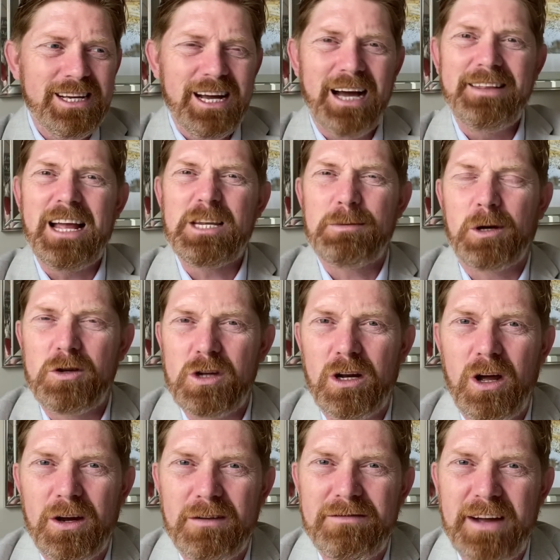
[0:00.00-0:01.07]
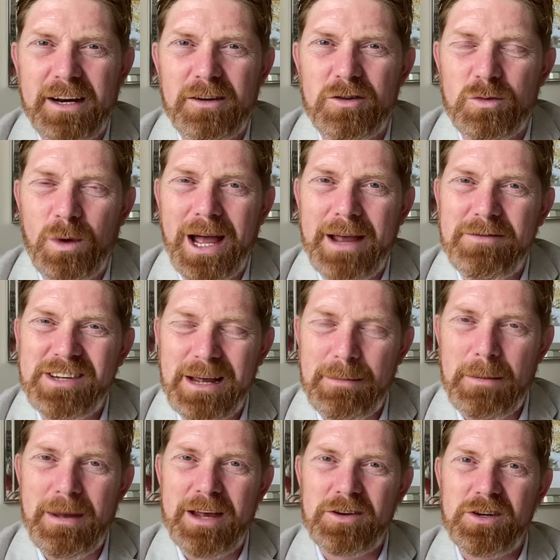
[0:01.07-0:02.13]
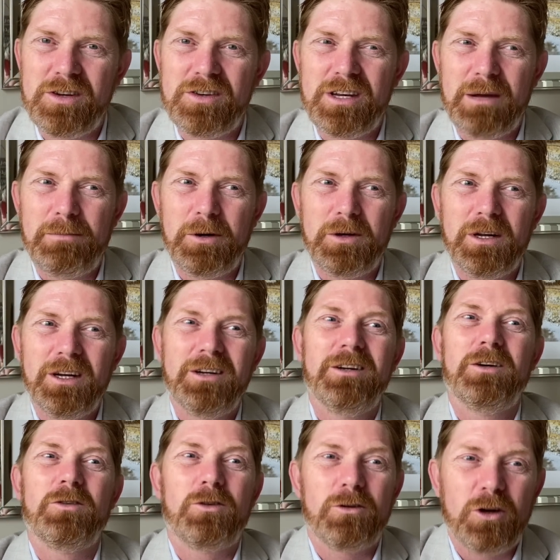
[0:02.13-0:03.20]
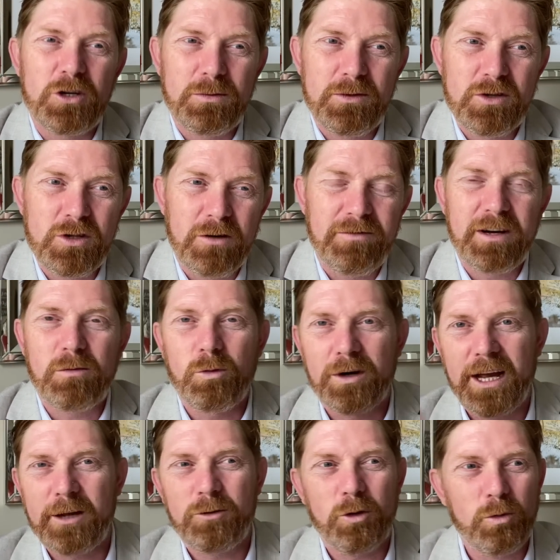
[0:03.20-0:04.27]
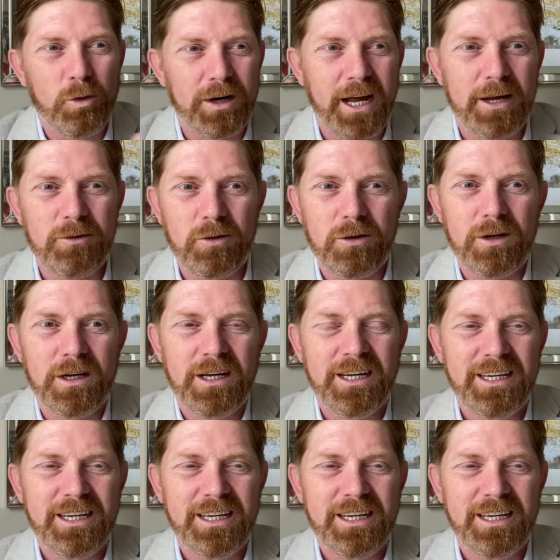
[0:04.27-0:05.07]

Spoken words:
And that's because a lot of veterans' wives send me messages about their husband suffering. What do I do? What do I do?